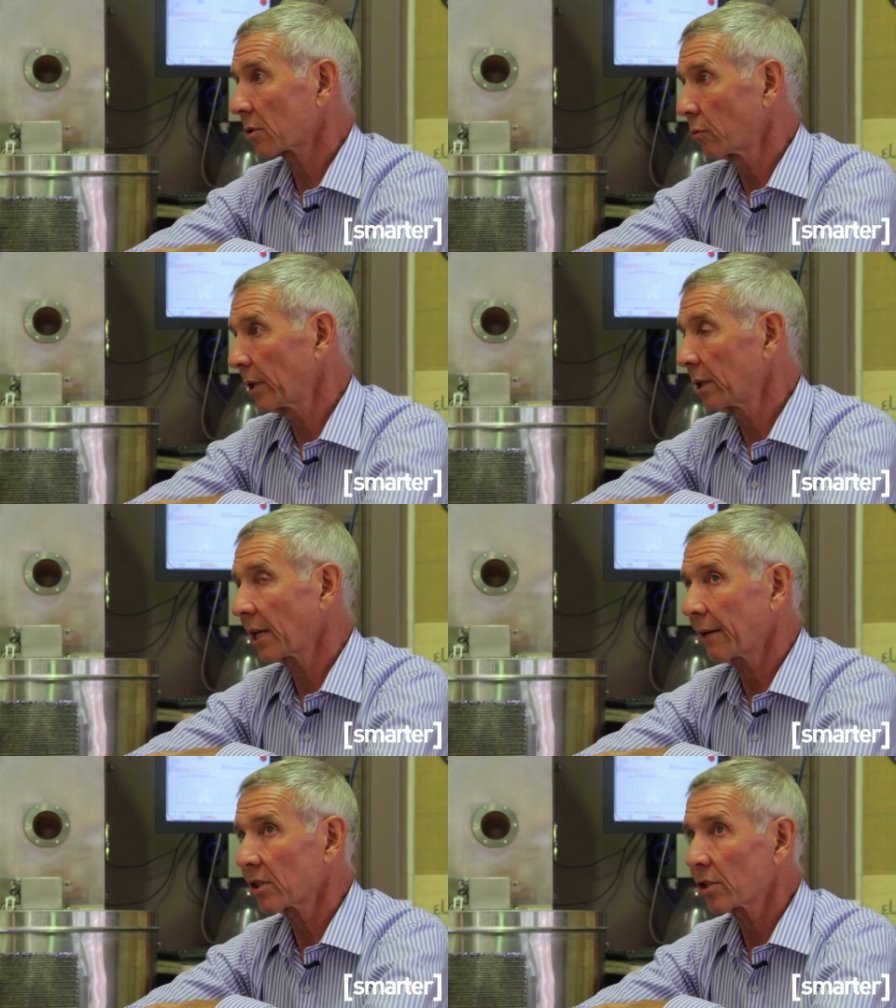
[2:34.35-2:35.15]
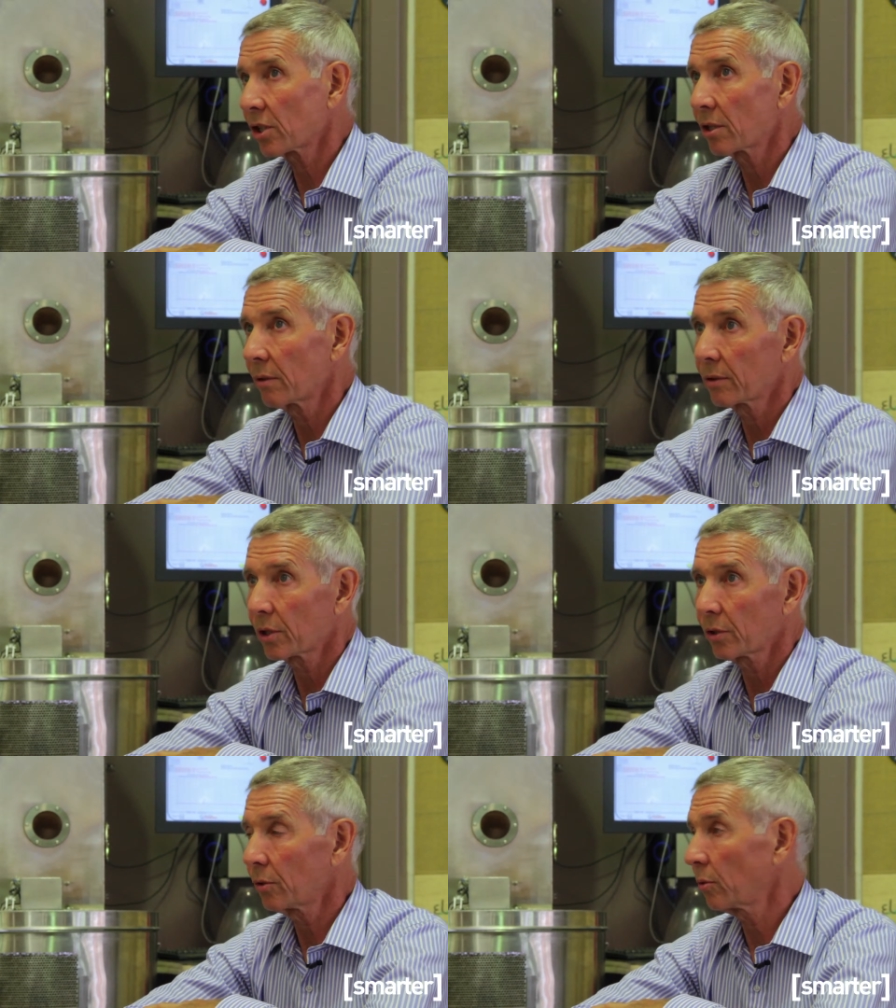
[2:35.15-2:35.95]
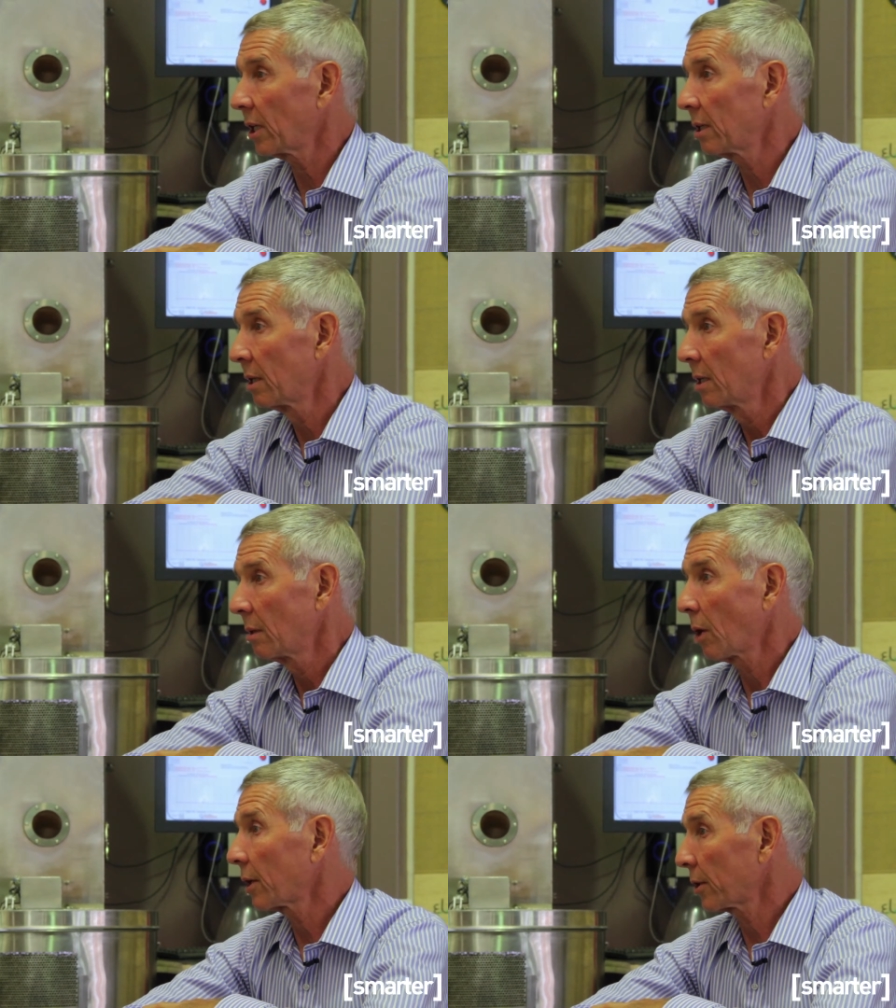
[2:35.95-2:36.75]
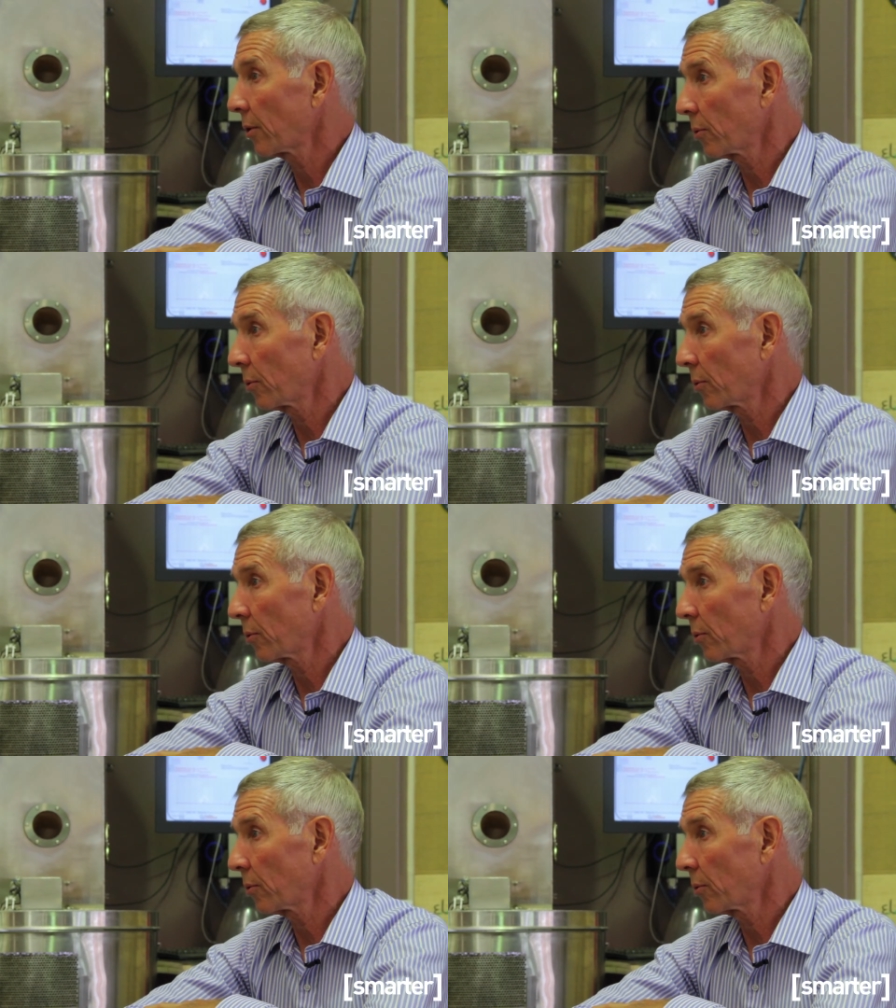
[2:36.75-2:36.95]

we don't have to, to uh, monitor the